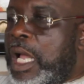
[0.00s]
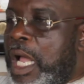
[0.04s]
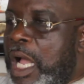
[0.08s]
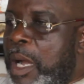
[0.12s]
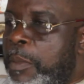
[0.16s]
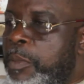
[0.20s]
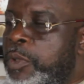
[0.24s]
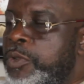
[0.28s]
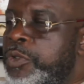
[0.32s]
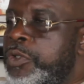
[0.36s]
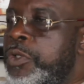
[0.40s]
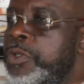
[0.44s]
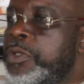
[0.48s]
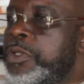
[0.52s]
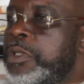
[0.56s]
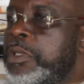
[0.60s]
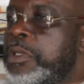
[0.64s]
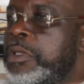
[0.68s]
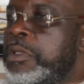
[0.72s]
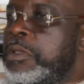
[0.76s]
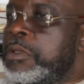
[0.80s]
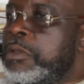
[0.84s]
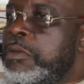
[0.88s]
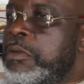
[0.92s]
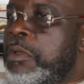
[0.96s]
Abu
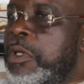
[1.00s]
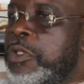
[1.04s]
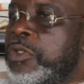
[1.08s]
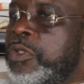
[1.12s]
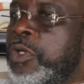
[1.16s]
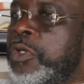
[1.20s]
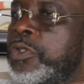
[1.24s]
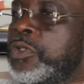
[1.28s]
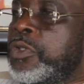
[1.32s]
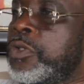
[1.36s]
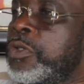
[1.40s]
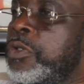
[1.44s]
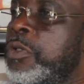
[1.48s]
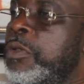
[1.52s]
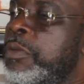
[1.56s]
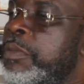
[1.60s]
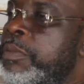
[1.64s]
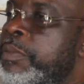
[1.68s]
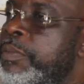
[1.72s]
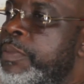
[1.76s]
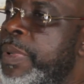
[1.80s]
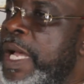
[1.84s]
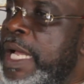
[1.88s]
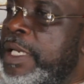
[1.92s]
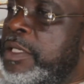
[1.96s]
Jones was also
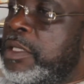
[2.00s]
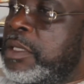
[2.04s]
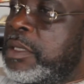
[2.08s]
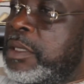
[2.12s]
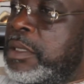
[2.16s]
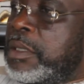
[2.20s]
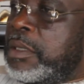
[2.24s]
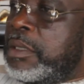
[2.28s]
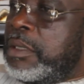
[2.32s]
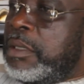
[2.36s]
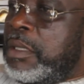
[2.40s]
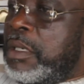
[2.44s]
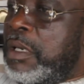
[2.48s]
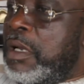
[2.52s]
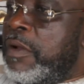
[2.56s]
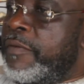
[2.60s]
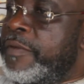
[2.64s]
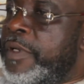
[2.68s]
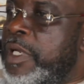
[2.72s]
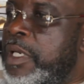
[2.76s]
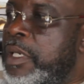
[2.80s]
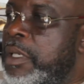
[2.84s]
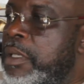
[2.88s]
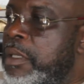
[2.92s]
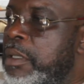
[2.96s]
part. The
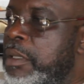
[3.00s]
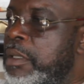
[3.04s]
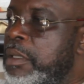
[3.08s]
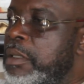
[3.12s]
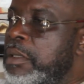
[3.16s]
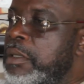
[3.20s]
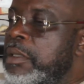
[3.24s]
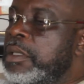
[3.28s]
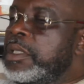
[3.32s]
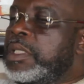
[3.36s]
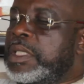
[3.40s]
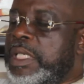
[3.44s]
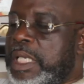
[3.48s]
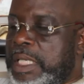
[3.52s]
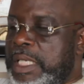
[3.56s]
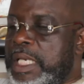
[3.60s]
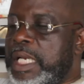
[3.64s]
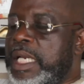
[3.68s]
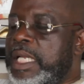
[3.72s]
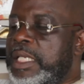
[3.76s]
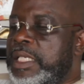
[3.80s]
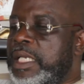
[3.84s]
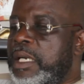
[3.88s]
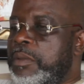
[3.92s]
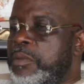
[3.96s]
late Abu Jones? Yeah, the
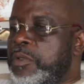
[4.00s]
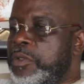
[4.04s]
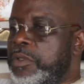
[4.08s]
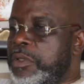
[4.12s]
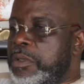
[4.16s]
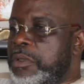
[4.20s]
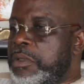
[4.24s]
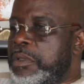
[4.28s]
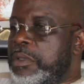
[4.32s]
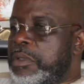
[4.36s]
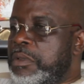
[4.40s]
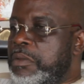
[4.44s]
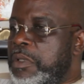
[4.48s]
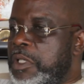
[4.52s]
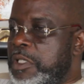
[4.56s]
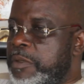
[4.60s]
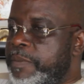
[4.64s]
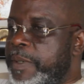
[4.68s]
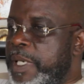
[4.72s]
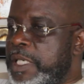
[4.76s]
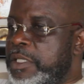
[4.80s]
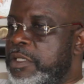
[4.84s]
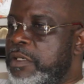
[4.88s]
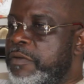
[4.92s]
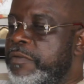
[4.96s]
late Abu Jones was
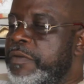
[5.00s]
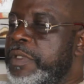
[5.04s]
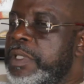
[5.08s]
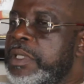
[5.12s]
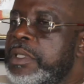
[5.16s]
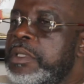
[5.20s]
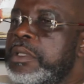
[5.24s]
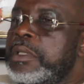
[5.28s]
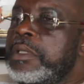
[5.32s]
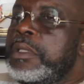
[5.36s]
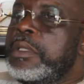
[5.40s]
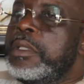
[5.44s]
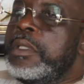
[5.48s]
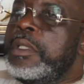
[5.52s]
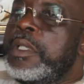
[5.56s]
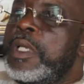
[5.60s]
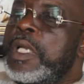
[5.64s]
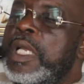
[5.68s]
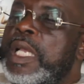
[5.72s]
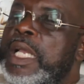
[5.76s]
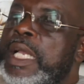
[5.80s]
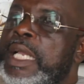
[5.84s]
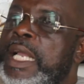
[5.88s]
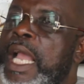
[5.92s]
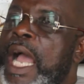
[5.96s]
part of it.
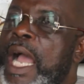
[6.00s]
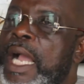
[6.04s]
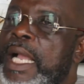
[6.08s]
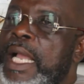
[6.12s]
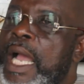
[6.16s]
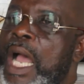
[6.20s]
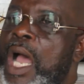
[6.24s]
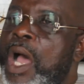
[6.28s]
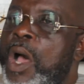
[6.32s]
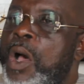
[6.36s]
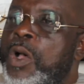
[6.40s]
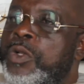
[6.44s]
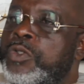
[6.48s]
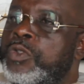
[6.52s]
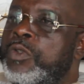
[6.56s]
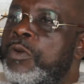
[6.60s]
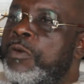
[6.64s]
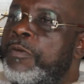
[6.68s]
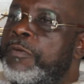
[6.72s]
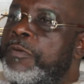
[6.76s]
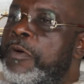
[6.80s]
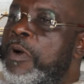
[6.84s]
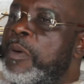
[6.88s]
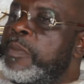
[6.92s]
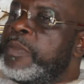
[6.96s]
GHALCA also
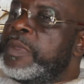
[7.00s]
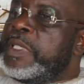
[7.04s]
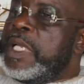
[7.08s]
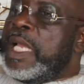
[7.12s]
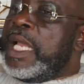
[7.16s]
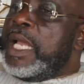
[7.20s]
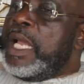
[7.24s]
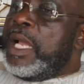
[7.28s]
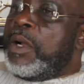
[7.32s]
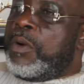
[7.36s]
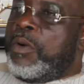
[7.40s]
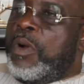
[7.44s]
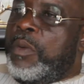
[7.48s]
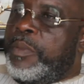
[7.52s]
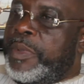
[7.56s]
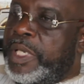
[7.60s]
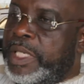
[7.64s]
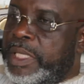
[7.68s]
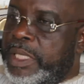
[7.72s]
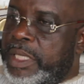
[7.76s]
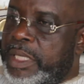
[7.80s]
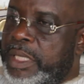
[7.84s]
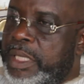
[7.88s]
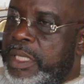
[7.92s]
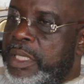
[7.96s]
formed a
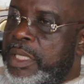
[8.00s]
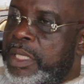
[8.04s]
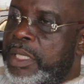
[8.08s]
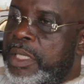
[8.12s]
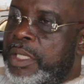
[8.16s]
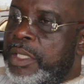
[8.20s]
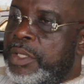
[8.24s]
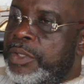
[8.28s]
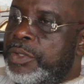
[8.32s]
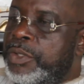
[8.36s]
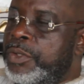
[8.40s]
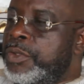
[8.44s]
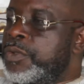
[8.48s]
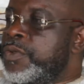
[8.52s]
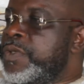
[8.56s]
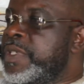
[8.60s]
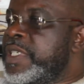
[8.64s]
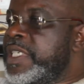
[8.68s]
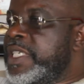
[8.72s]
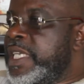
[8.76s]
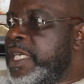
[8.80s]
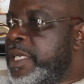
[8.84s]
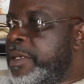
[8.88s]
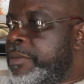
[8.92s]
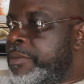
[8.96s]
committee to do
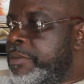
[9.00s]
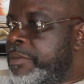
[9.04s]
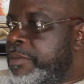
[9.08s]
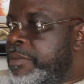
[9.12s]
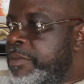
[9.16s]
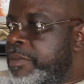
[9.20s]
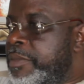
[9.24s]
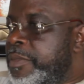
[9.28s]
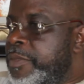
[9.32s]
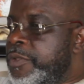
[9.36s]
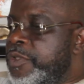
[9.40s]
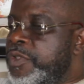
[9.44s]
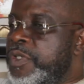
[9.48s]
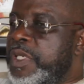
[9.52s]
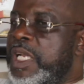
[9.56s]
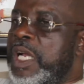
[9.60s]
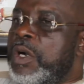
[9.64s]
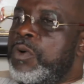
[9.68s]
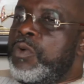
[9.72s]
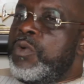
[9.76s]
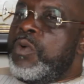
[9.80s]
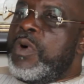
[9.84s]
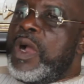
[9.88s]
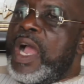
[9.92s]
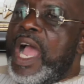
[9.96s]
same so
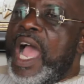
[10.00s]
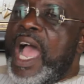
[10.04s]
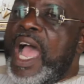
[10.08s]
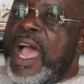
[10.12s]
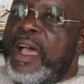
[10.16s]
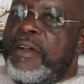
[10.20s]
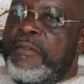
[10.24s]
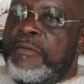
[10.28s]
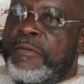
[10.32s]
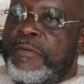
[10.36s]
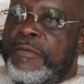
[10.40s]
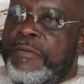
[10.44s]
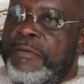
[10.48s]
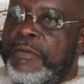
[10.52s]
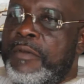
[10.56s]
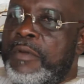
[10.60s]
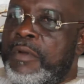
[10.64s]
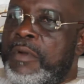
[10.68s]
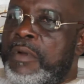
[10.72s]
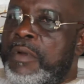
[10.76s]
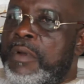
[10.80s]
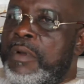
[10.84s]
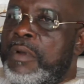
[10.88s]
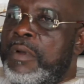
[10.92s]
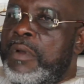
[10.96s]
that we will have
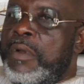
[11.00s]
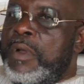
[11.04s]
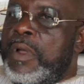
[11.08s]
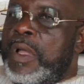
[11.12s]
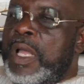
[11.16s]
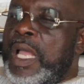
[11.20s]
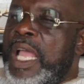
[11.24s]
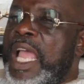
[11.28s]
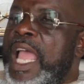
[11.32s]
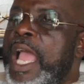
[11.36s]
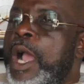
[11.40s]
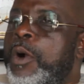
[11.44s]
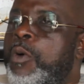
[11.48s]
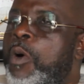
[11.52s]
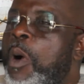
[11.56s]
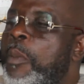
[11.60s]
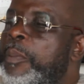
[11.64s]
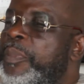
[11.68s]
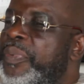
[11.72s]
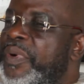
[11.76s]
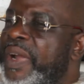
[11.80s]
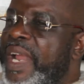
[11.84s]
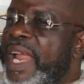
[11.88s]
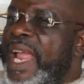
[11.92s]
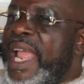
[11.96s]
a
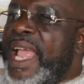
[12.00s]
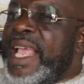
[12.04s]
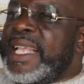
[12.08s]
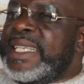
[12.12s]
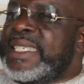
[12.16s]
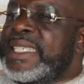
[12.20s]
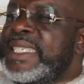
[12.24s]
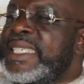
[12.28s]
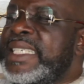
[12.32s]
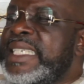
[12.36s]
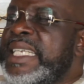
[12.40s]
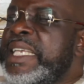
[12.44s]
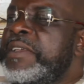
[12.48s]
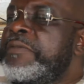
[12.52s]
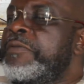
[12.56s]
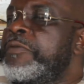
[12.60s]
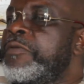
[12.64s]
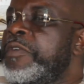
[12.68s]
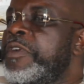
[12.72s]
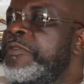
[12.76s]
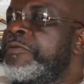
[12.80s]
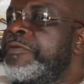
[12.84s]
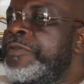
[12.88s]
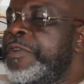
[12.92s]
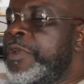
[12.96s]
comprehensive
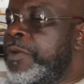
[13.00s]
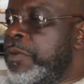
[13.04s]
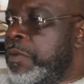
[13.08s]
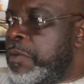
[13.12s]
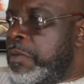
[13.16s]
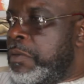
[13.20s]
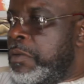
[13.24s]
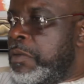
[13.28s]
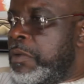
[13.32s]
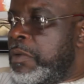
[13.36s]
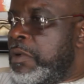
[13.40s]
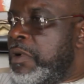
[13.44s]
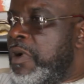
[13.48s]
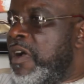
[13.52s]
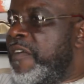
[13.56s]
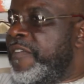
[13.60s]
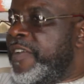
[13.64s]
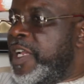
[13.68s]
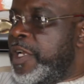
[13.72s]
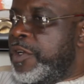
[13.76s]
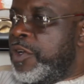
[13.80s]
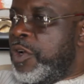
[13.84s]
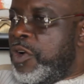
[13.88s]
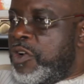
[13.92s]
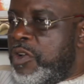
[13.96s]
review of
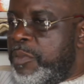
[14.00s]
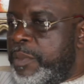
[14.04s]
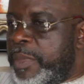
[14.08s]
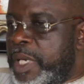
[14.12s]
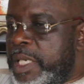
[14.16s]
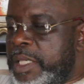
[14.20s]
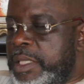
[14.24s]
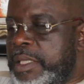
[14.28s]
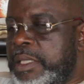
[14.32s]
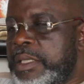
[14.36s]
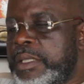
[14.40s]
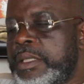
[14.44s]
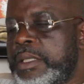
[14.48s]
the document.